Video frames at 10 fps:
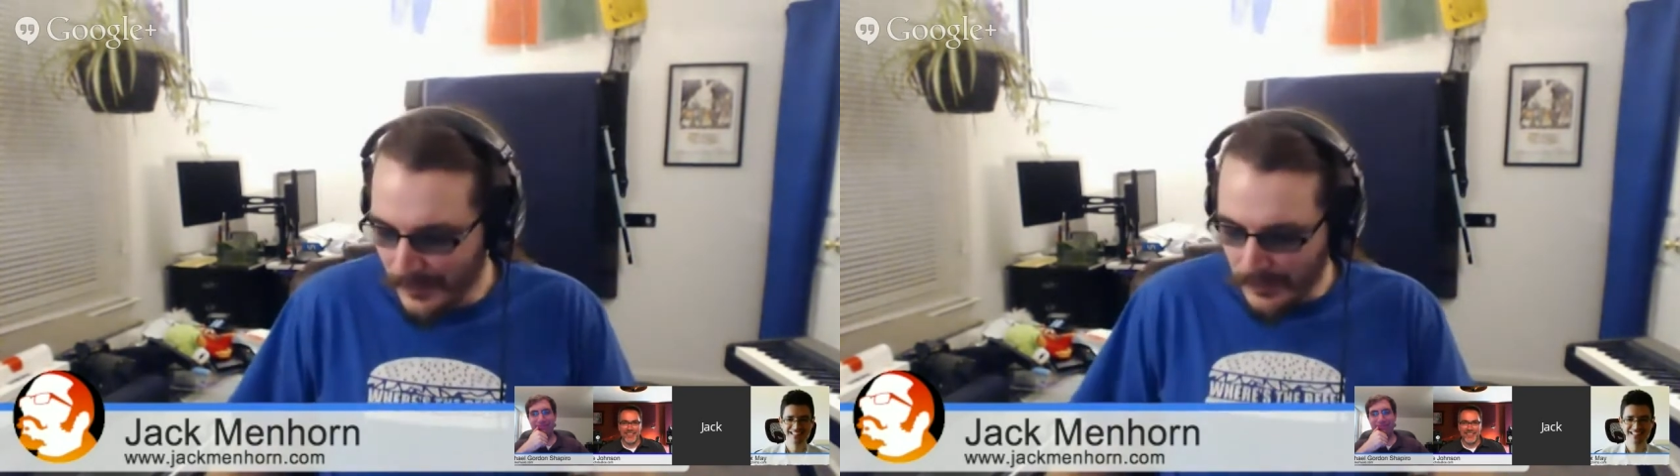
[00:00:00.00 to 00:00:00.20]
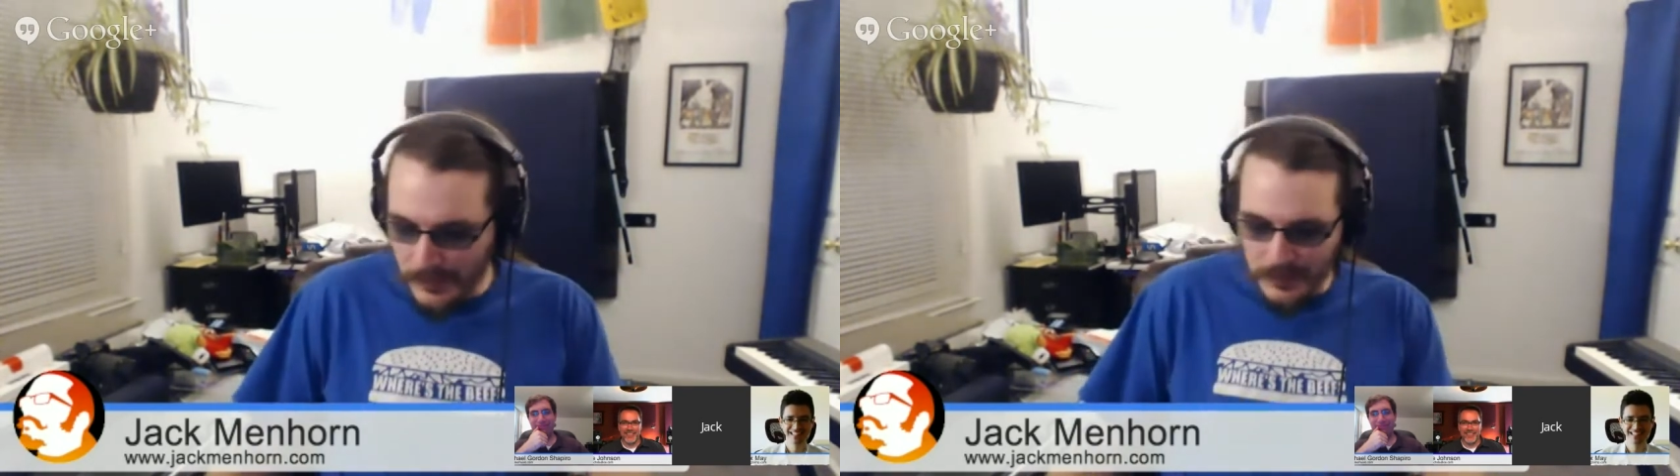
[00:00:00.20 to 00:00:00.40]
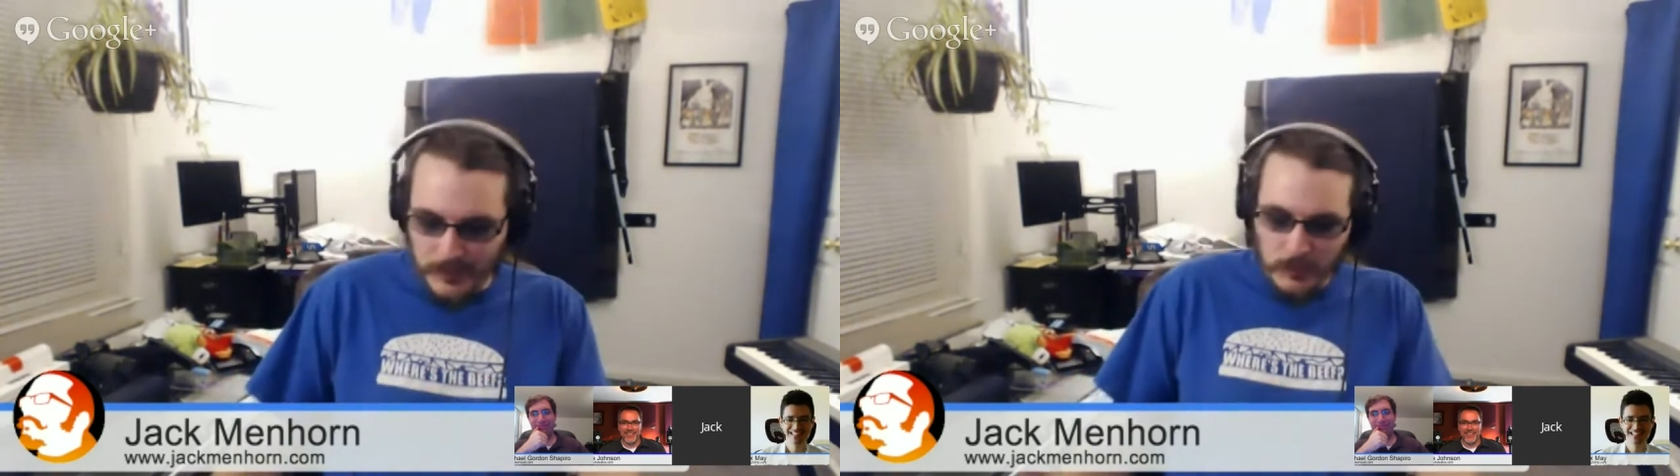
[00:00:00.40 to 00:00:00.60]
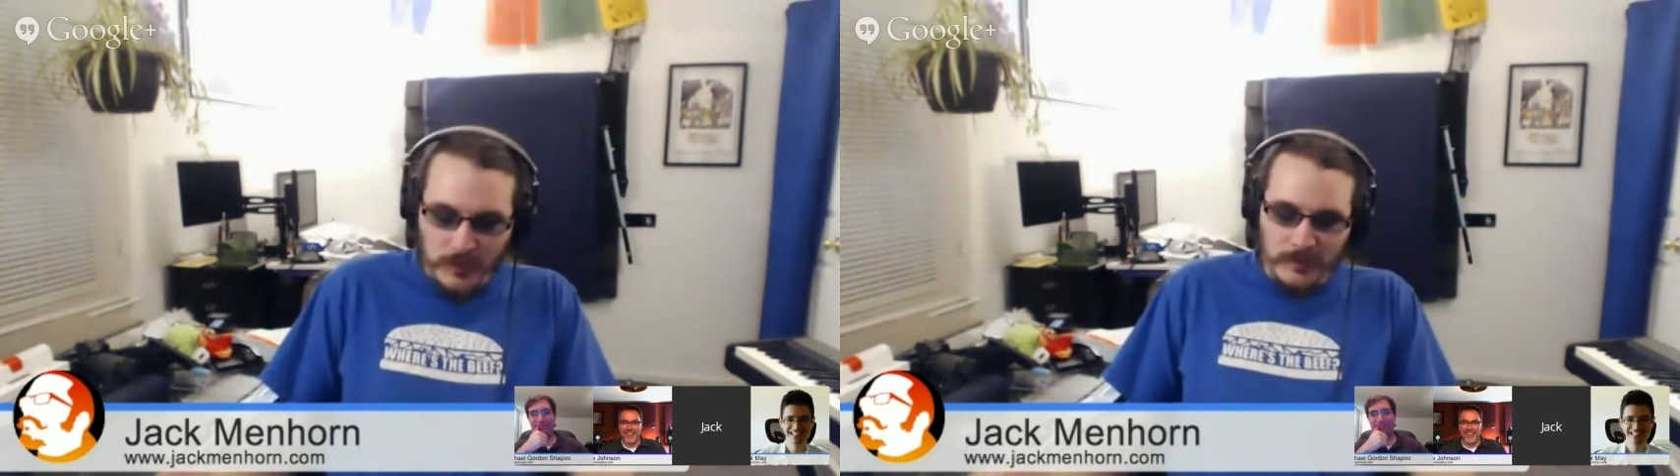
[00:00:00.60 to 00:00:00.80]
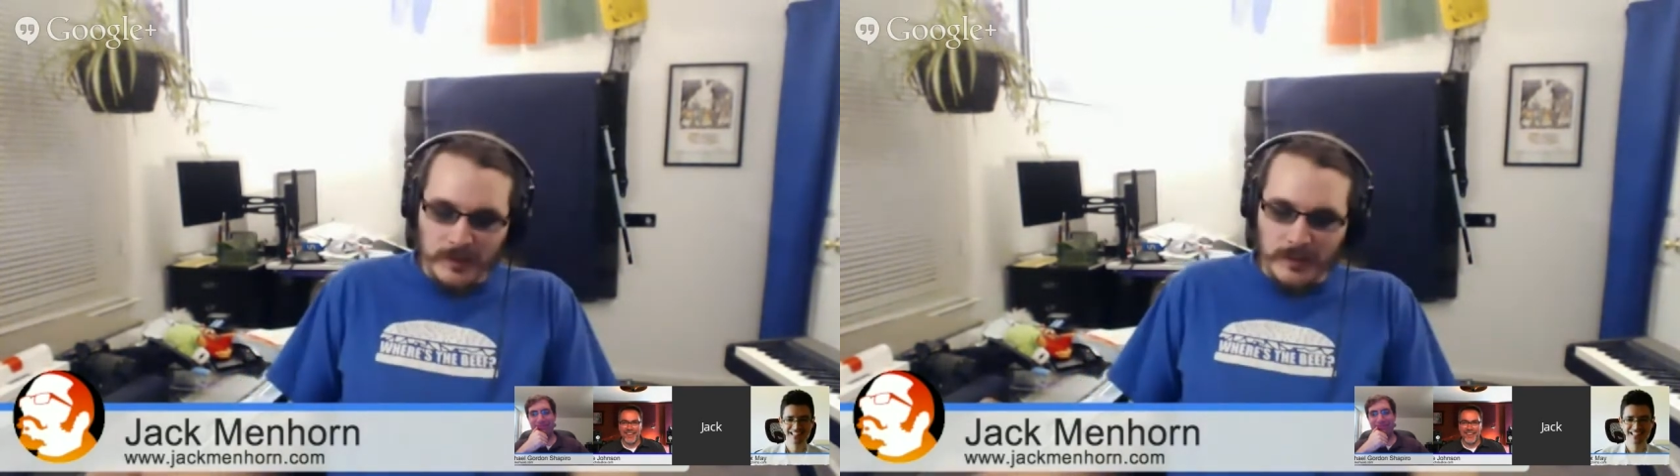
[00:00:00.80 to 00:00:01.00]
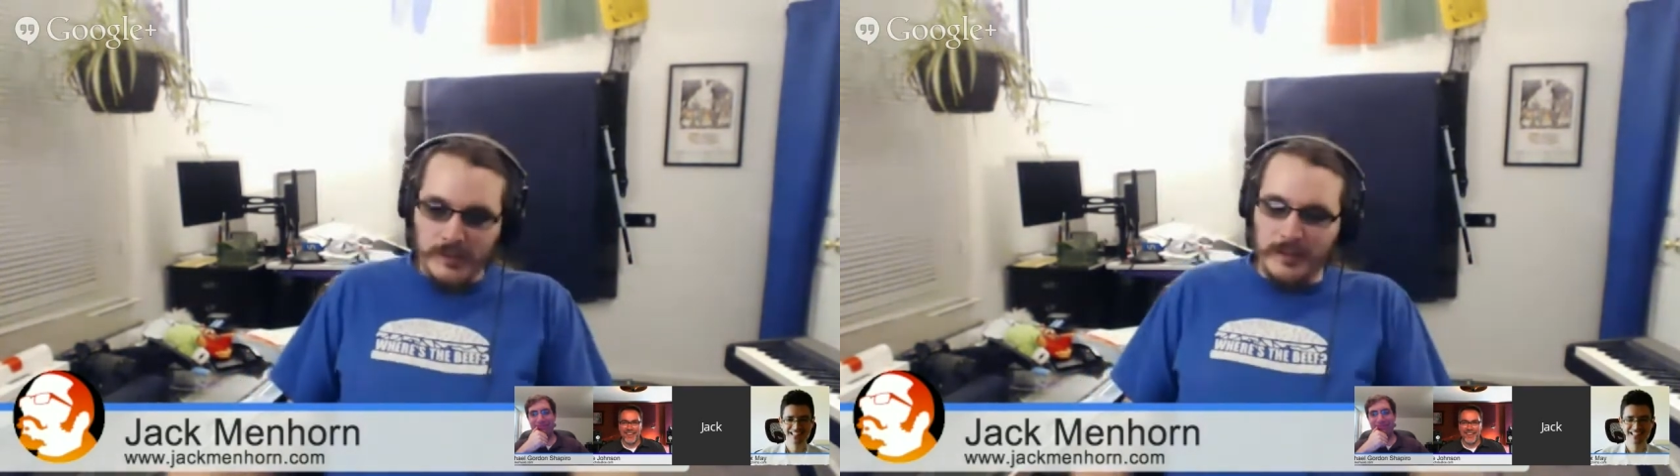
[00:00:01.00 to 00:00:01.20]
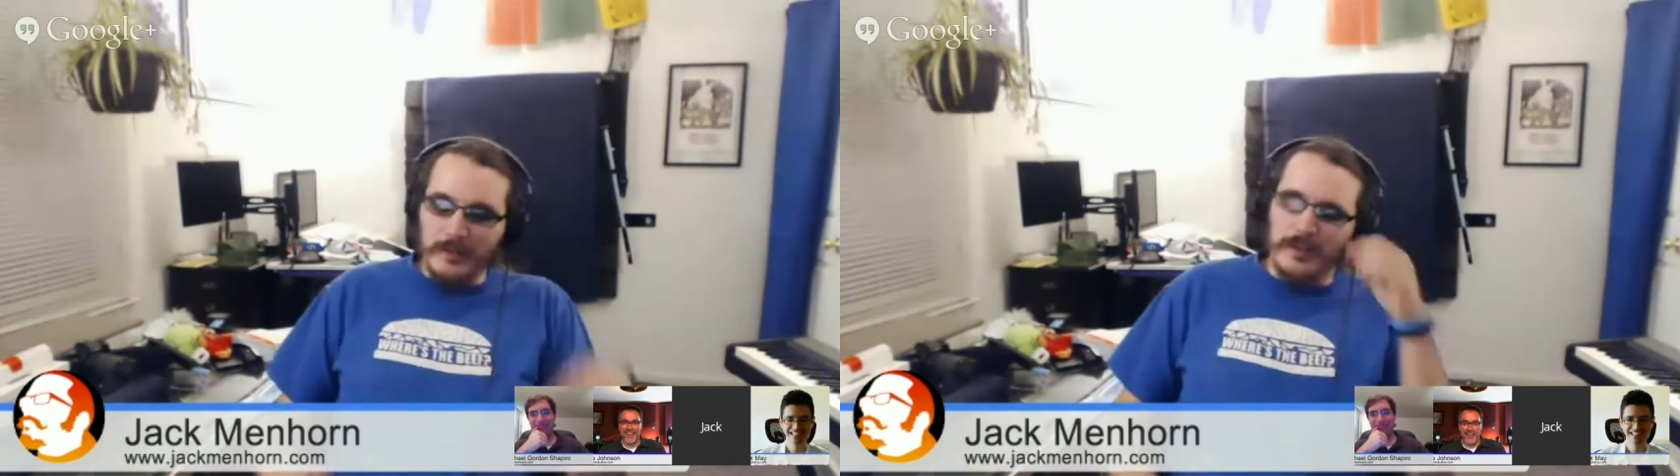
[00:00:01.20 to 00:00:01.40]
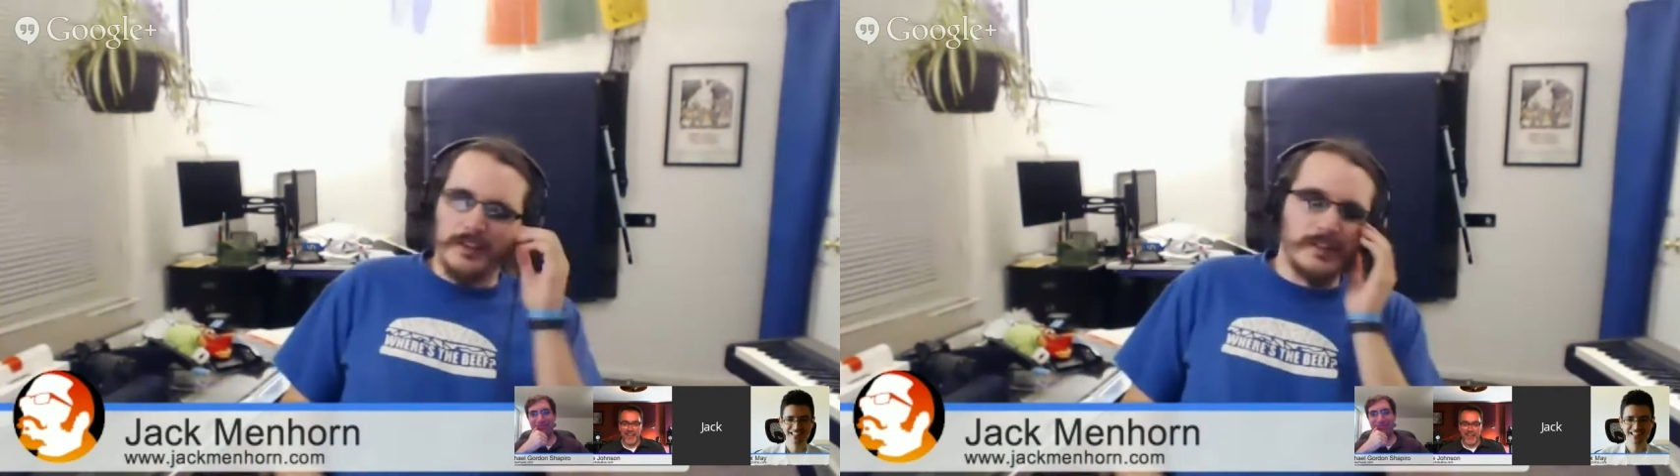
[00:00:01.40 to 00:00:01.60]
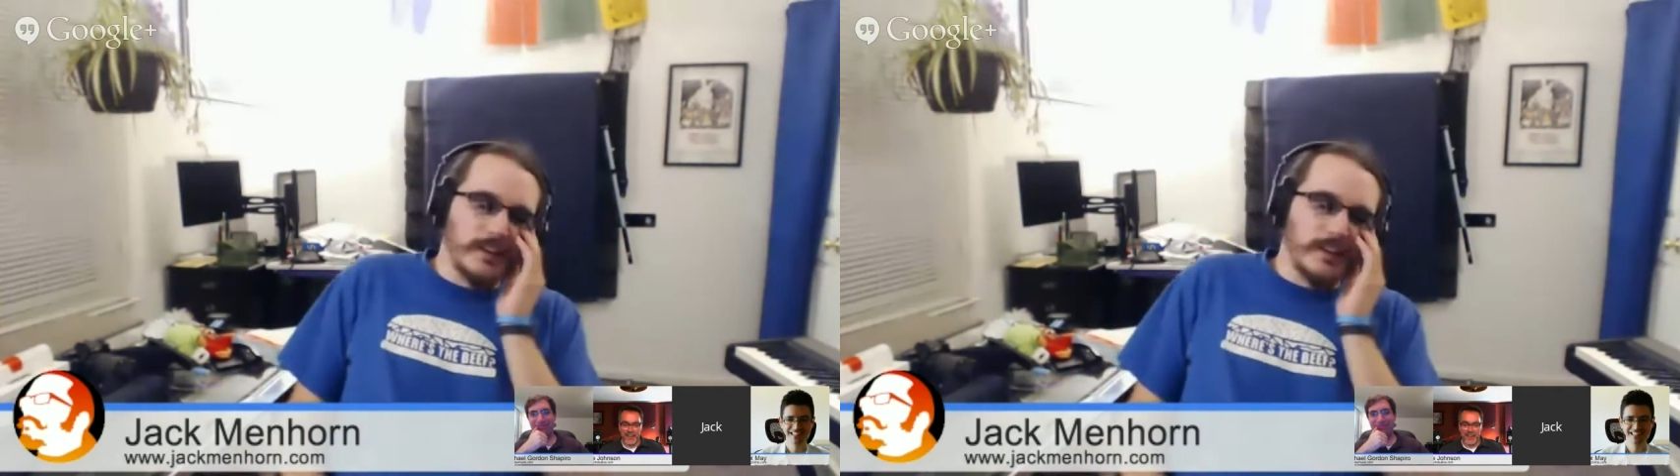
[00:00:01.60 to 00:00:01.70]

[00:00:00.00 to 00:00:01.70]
Well, I mean, I check emails